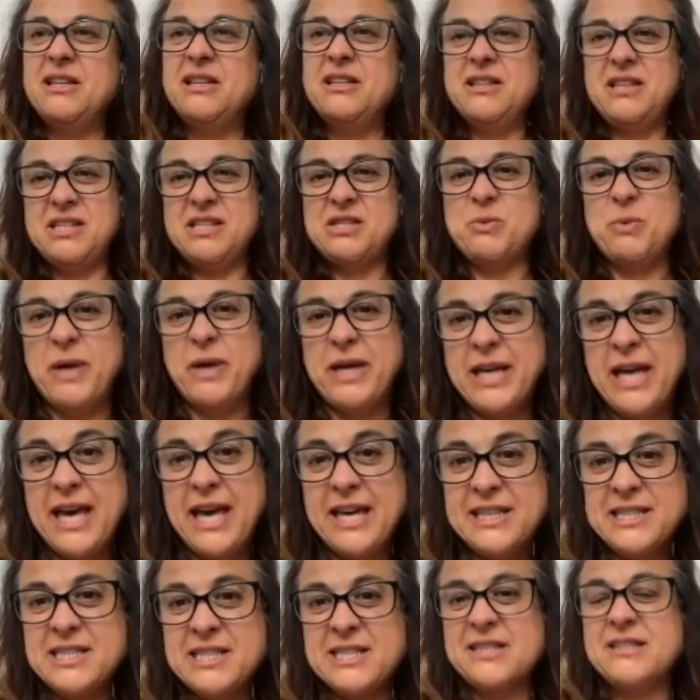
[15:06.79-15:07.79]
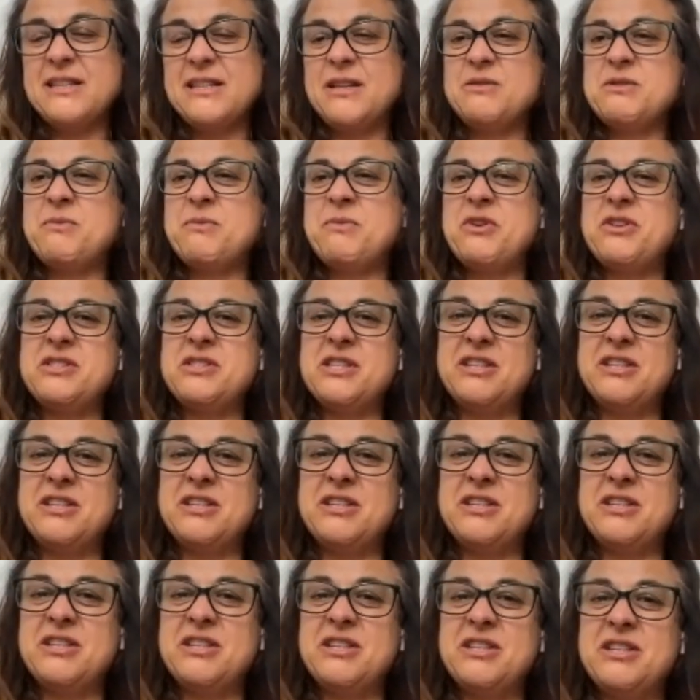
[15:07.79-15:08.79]
That's why I ate it. That was my reason. And you
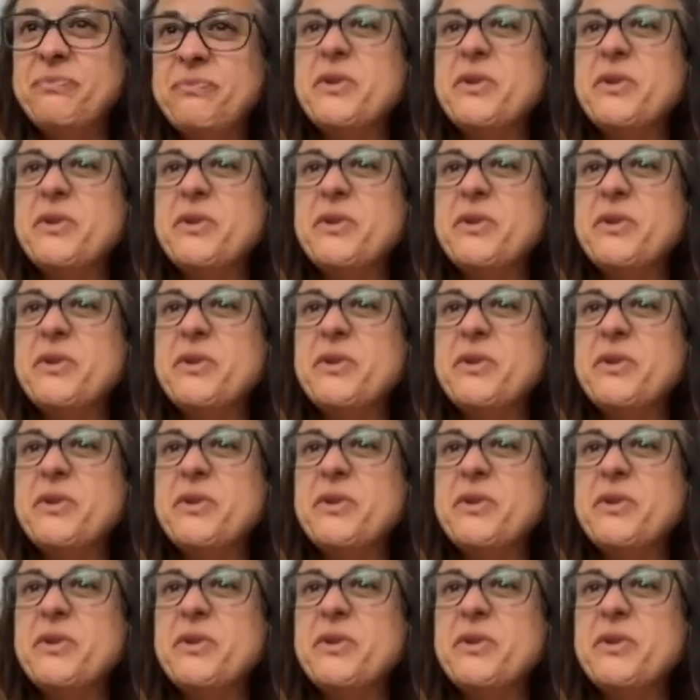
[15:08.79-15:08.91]
said,